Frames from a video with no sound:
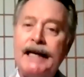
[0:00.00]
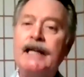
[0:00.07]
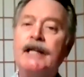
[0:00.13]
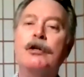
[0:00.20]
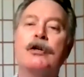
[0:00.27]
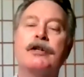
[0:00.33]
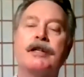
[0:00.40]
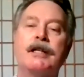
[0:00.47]

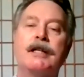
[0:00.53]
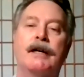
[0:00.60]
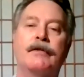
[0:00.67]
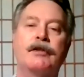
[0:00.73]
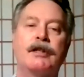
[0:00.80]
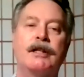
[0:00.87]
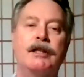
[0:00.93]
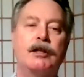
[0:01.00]
in your T
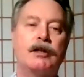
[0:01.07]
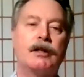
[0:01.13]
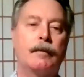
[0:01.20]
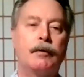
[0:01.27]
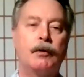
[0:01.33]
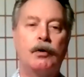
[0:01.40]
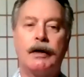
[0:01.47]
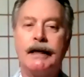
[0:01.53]
F C G
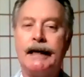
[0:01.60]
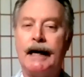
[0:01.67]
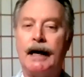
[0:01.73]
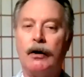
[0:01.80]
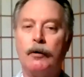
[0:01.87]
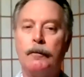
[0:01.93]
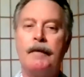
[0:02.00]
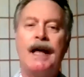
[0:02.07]
W
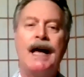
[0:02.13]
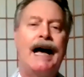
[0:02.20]
account,